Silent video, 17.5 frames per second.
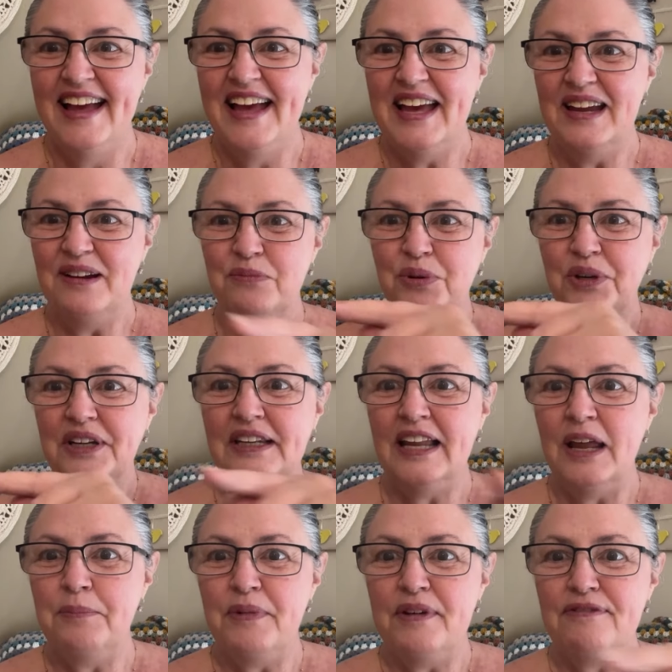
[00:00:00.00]
It wouldn't
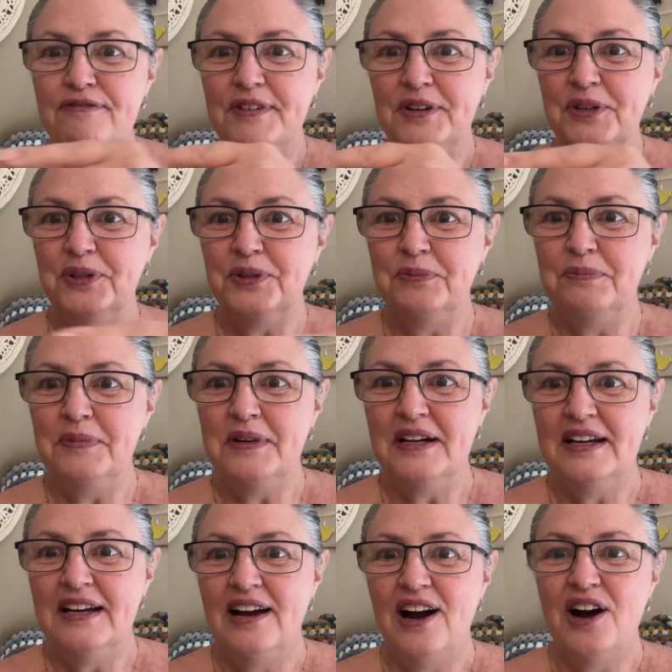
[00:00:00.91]
let me film
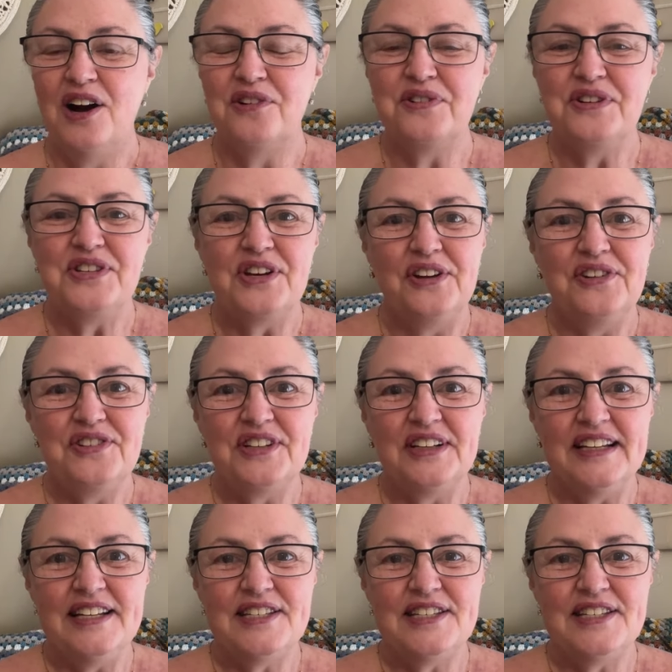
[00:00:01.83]
horizontally,